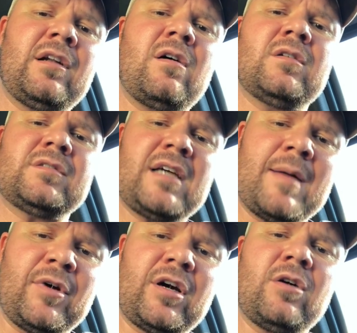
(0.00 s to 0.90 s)
long
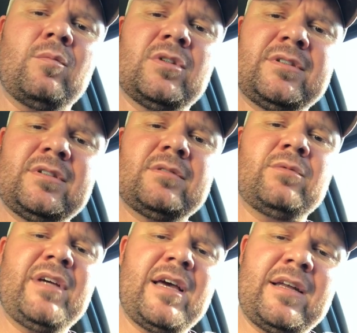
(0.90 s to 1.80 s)
time ago but
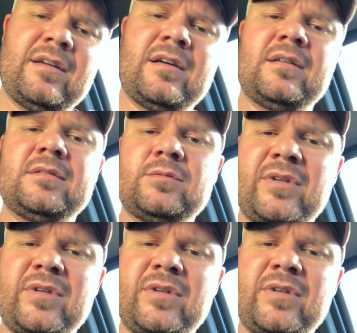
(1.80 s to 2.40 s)
we had uh,